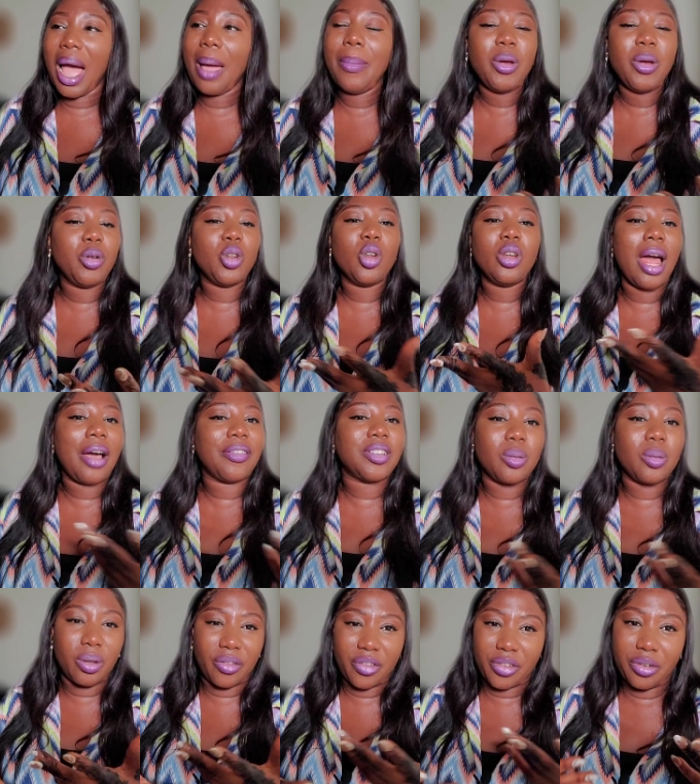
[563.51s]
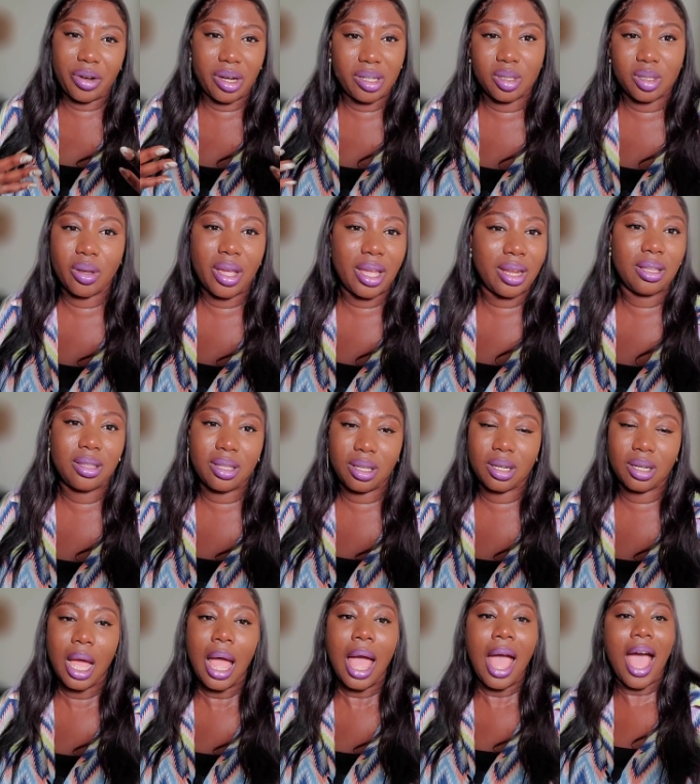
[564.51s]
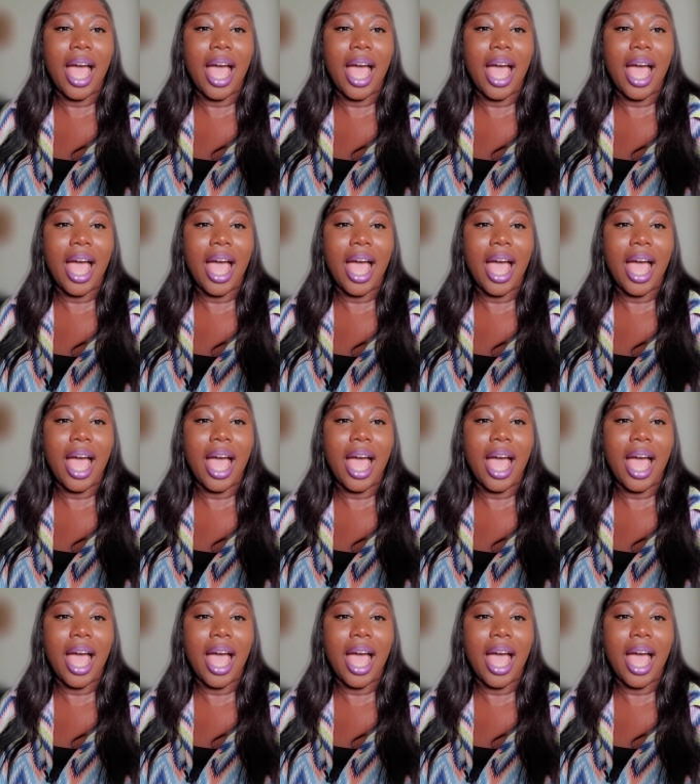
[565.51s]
I mean, we don't have to be friends or anything.